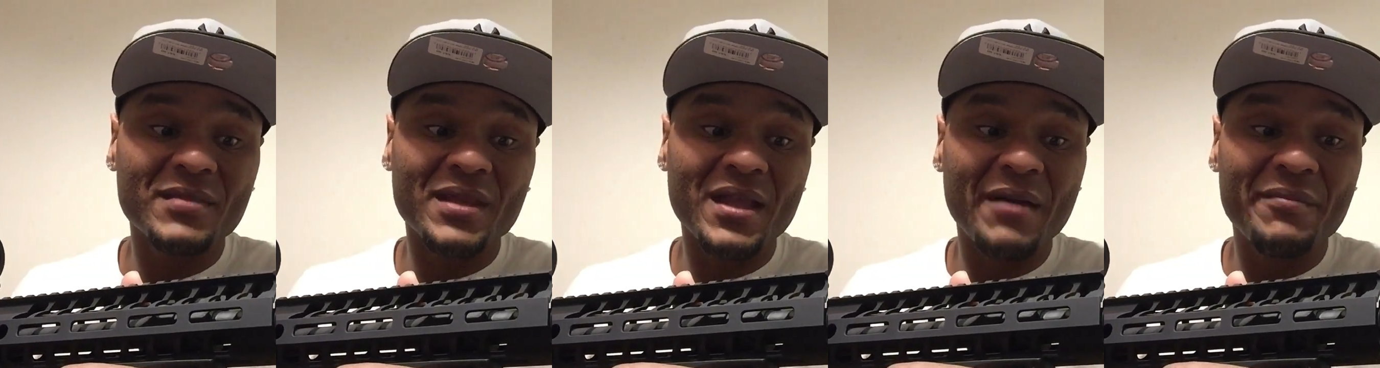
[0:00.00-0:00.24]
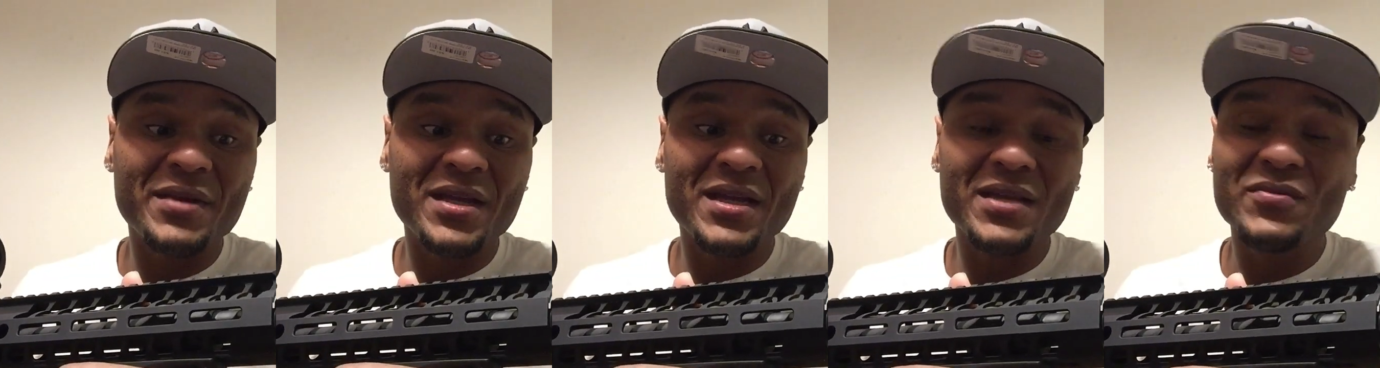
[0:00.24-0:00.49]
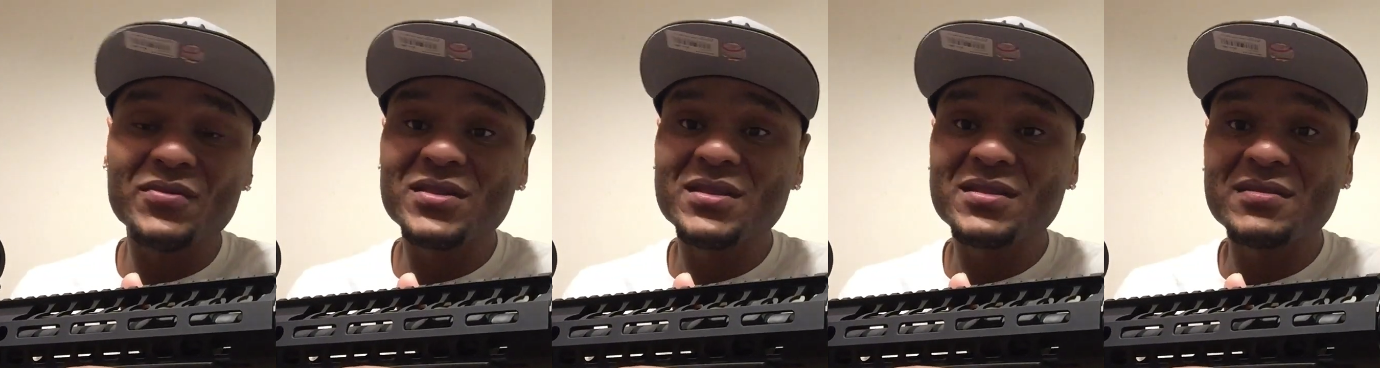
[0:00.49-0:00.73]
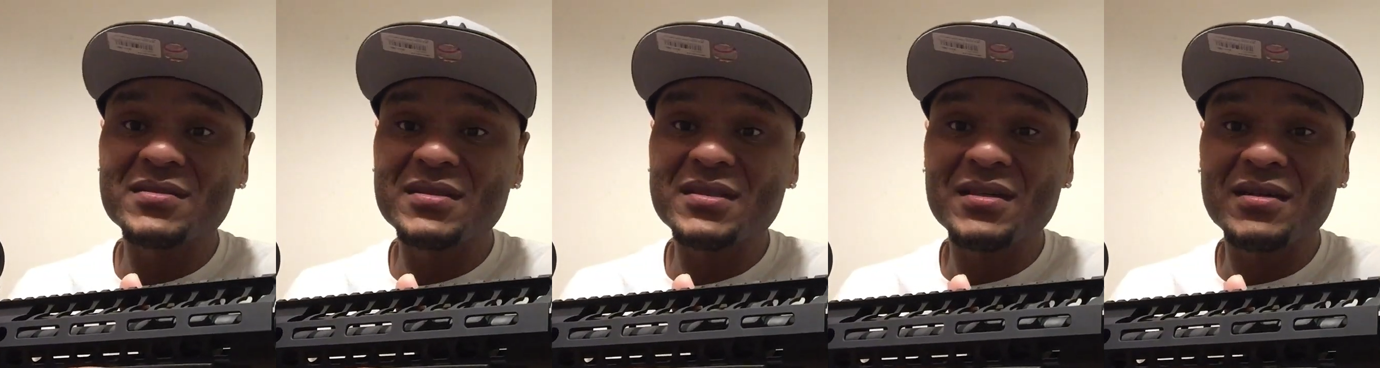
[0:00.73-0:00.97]
I mean, it
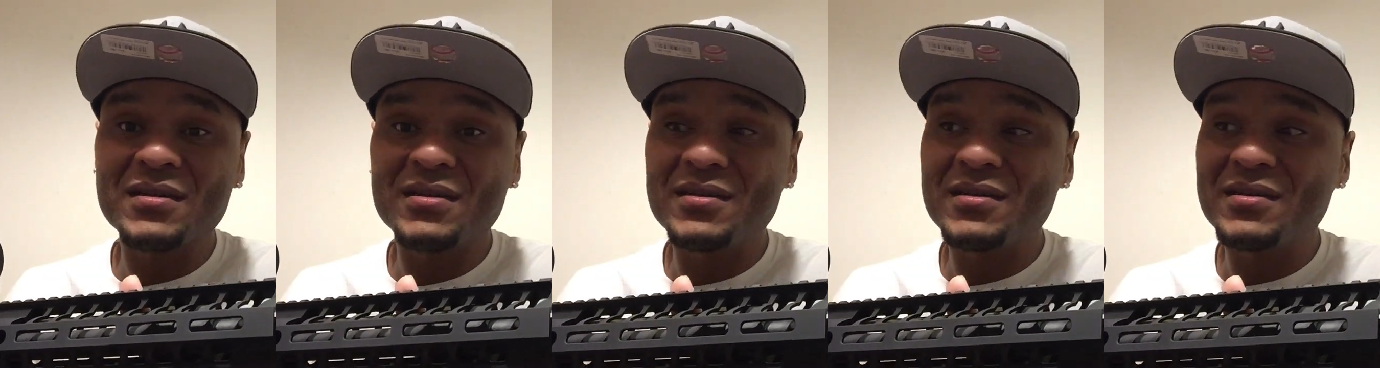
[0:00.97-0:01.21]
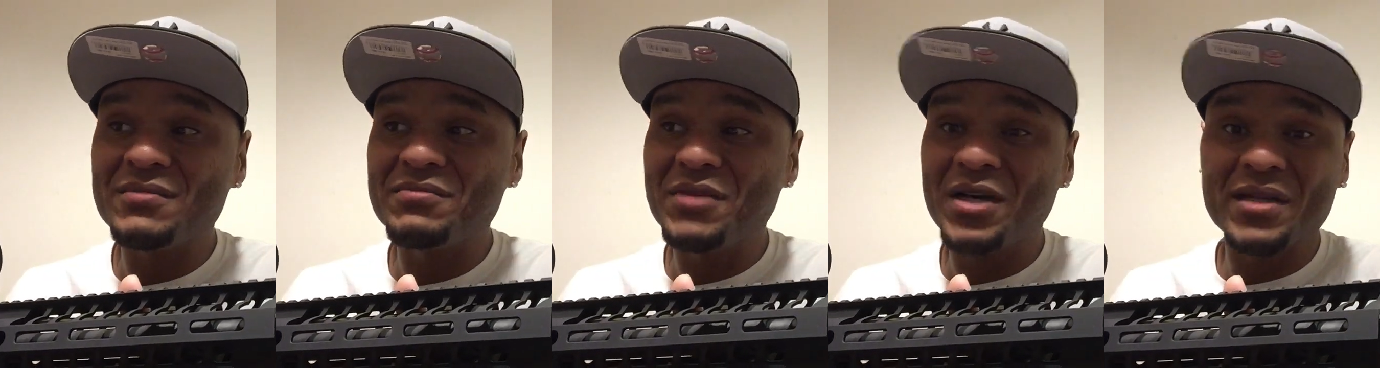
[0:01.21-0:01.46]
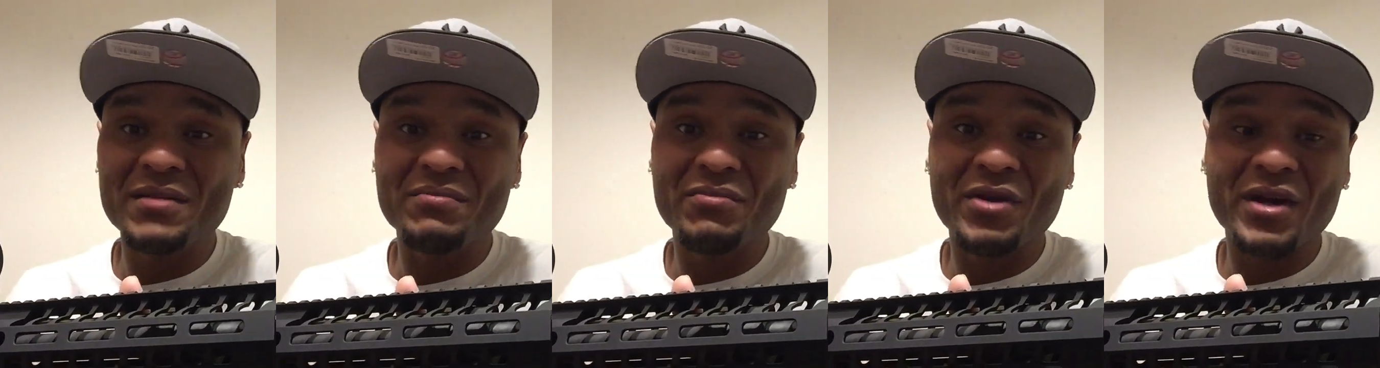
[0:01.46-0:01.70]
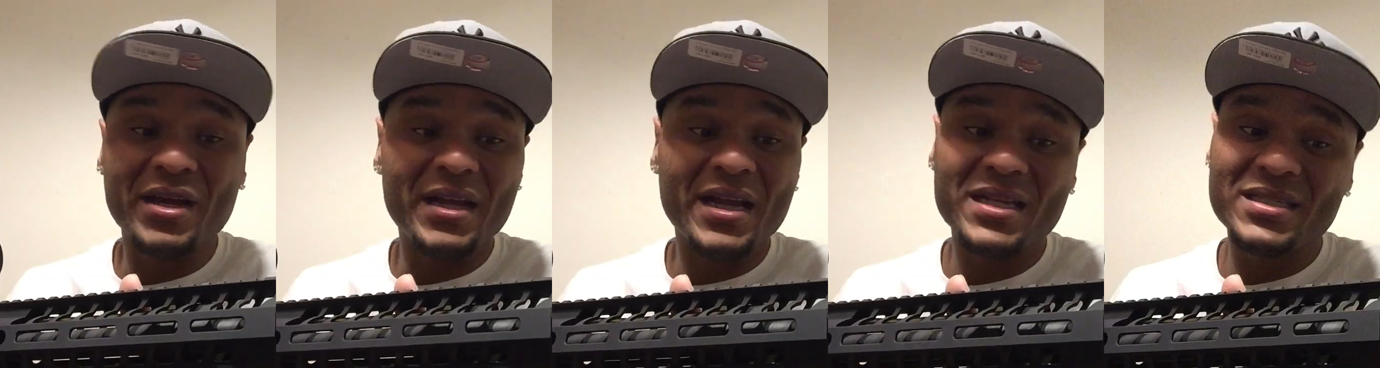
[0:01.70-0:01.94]
was uh,
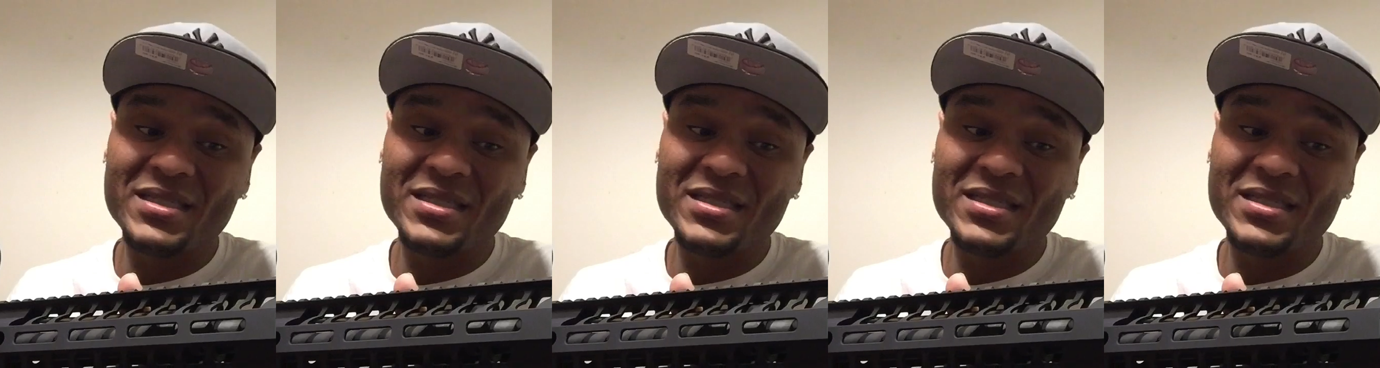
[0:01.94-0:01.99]
unbranded.